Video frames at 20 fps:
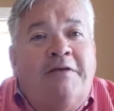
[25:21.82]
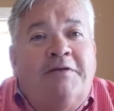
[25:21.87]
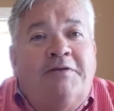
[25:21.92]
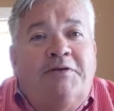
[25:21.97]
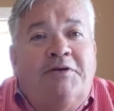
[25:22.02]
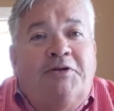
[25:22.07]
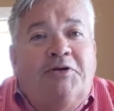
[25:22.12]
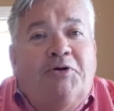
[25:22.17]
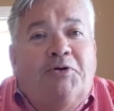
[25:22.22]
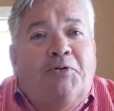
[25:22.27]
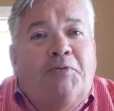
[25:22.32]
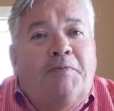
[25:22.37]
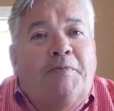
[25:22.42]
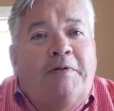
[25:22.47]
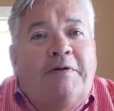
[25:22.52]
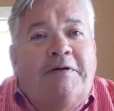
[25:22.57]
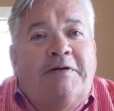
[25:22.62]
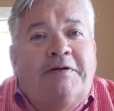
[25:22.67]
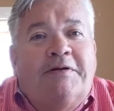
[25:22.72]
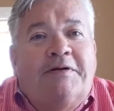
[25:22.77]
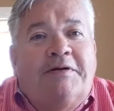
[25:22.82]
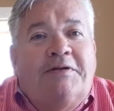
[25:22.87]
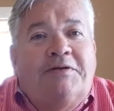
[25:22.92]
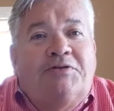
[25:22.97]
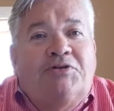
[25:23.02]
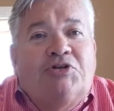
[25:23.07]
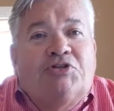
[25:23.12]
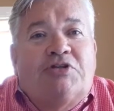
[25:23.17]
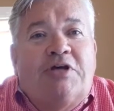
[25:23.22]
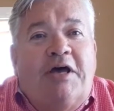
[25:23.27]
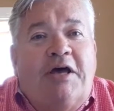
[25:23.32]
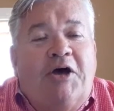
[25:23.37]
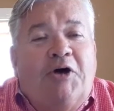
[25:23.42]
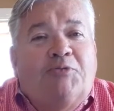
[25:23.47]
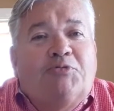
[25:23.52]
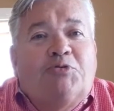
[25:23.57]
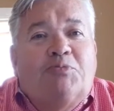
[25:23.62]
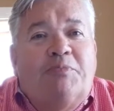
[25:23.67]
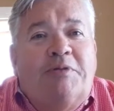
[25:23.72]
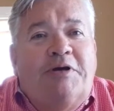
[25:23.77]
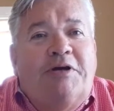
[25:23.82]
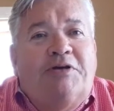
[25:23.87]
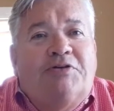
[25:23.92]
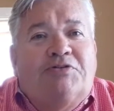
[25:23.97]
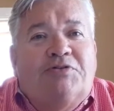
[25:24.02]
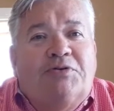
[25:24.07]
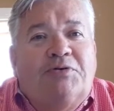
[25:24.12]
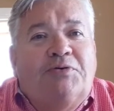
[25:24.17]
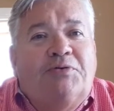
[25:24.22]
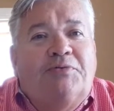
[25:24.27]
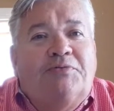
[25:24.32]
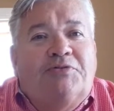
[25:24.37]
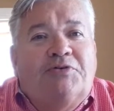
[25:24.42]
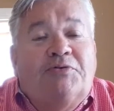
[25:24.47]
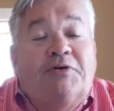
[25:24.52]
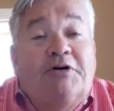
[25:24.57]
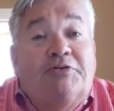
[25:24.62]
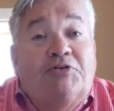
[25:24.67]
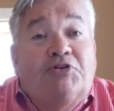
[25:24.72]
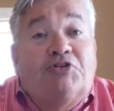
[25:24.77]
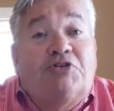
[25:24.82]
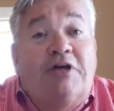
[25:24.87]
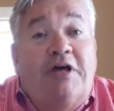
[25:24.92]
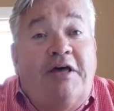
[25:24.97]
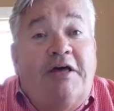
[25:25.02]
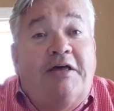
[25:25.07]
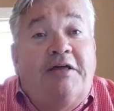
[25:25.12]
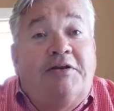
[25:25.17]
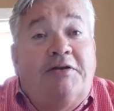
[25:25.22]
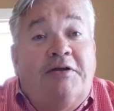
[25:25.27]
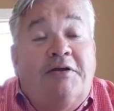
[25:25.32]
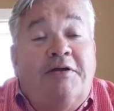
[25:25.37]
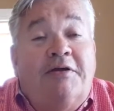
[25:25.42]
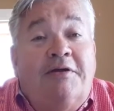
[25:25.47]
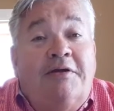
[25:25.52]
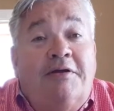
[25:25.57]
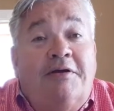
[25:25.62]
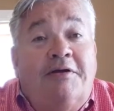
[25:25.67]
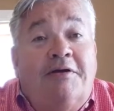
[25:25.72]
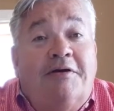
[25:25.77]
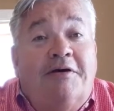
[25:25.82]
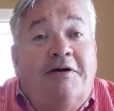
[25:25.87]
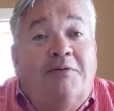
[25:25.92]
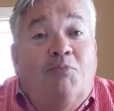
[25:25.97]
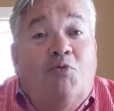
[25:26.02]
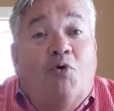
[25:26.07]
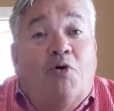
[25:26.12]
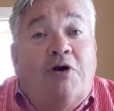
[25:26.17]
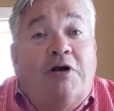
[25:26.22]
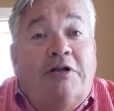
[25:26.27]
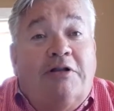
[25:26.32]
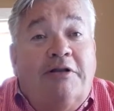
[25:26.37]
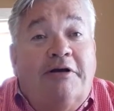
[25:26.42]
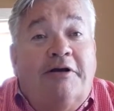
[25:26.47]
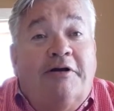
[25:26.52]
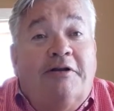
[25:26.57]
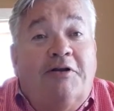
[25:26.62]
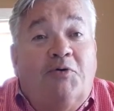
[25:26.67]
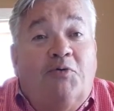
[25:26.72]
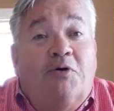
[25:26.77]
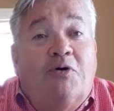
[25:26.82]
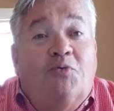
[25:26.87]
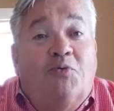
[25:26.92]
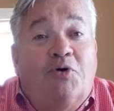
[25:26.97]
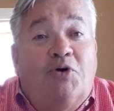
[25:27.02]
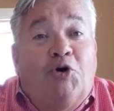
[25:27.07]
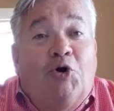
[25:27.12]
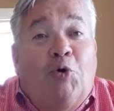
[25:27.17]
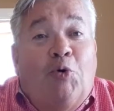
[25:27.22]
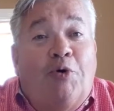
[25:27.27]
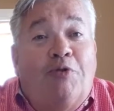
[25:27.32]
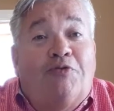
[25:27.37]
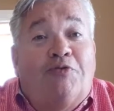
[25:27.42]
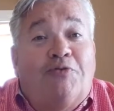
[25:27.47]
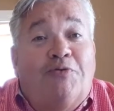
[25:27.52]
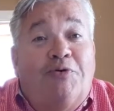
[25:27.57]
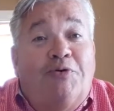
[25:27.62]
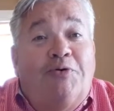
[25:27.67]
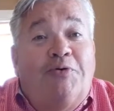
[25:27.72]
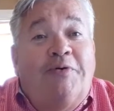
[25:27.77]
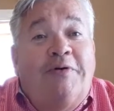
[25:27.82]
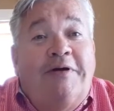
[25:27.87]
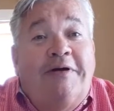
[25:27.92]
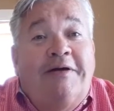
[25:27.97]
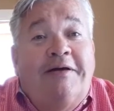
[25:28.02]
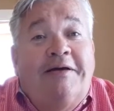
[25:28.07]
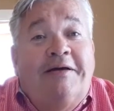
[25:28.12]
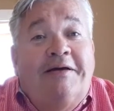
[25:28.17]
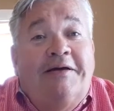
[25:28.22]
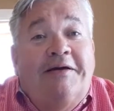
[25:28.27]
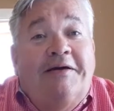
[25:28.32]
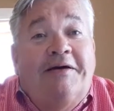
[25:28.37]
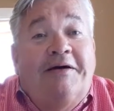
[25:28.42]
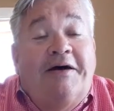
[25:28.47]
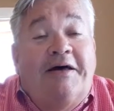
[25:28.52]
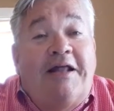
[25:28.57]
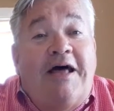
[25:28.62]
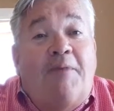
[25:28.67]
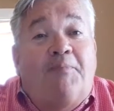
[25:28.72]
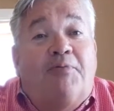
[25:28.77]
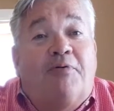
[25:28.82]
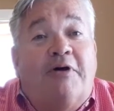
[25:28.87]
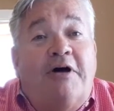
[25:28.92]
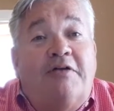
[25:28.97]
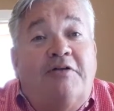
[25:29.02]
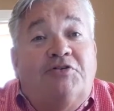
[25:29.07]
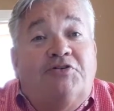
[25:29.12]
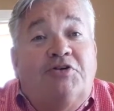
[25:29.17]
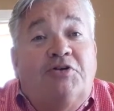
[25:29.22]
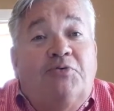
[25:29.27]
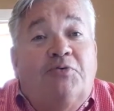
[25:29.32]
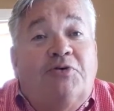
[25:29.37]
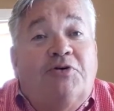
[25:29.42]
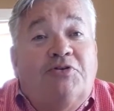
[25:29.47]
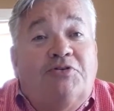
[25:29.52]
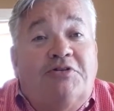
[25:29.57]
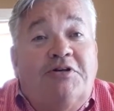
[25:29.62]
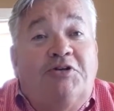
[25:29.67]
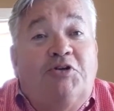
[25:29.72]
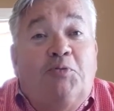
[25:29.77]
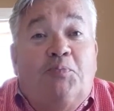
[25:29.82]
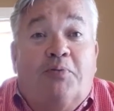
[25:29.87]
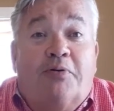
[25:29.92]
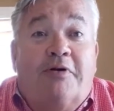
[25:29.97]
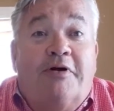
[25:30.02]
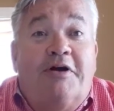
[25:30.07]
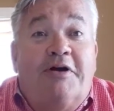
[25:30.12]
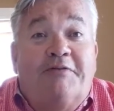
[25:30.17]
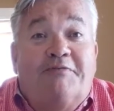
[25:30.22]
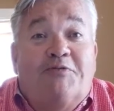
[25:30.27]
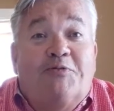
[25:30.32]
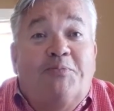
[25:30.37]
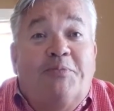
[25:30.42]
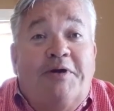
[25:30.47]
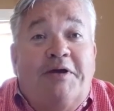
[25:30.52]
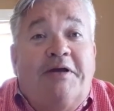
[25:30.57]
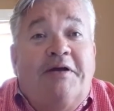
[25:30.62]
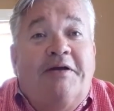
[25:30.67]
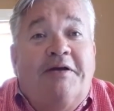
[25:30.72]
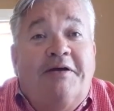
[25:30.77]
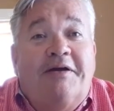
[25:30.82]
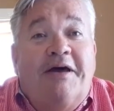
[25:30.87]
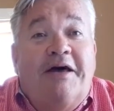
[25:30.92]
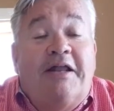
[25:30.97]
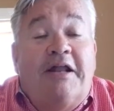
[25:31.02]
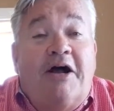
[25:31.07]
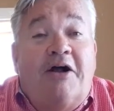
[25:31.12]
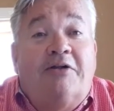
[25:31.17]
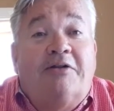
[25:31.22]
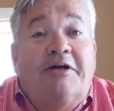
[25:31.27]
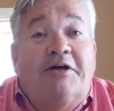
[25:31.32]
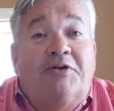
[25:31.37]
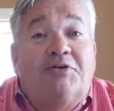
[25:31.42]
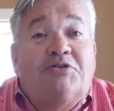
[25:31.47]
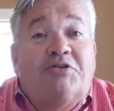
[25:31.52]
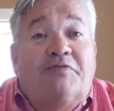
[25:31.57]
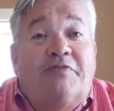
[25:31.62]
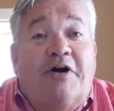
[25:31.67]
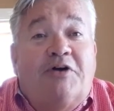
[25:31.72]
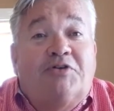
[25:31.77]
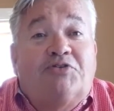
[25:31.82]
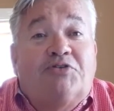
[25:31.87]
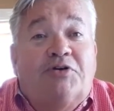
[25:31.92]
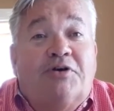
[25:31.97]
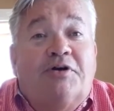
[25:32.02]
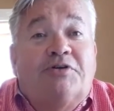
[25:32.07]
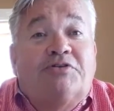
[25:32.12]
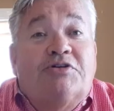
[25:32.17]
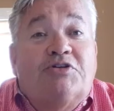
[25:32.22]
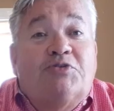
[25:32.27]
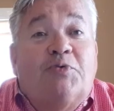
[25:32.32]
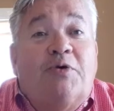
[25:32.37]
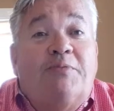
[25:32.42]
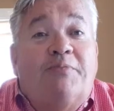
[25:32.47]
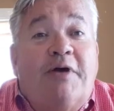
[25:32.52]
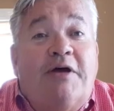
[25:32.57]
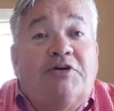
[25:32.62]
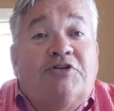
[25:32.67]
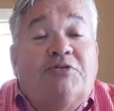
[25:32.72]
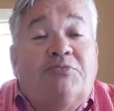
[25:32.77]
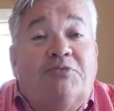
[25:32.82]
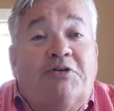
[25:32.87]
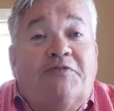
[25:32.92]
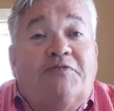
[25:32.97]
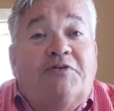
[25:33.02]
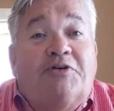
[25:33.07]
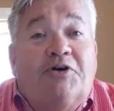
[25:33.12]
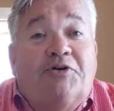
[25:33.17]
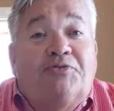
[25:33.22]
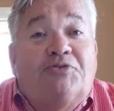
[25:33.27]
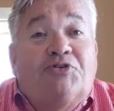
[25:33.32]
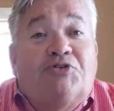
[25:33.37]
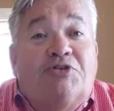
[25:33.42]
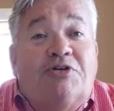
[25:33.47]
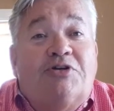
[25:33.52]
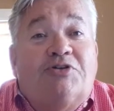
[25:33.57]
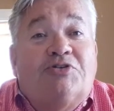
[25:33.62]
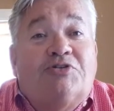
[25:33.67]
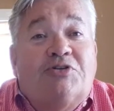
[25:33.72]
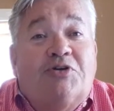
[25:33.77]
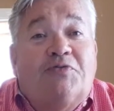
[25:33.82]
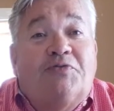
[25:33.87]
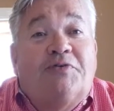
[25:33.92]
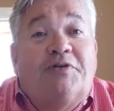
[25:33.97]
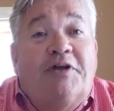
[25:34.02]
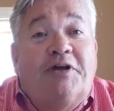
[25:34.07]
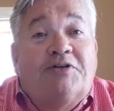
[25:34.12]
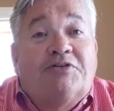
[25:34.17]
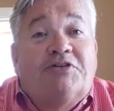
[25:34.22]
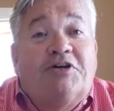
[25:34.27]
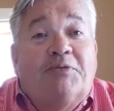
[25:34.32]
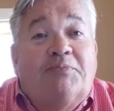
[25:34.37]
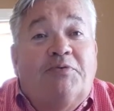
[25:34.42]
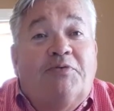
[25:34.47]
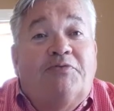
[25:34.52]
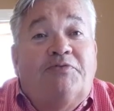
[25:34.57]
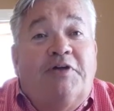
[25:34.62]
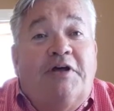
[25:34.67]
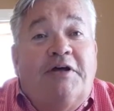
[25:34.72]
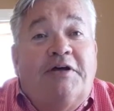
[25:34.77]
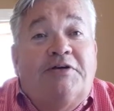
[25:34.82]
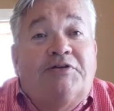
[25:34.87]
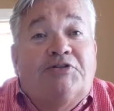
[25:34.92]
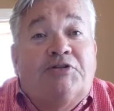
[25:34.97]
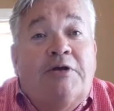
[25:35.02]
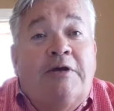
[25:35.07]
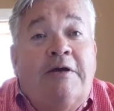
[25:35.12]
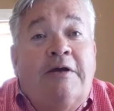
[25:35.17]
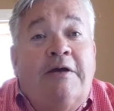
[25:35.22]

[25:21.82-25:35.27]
you know, just helps me to to understand uh, more clearly what we're going through. Uh, and I pray that you will continue praying for me and our leaders of our church as we make some difficult decisions over the next couple of days.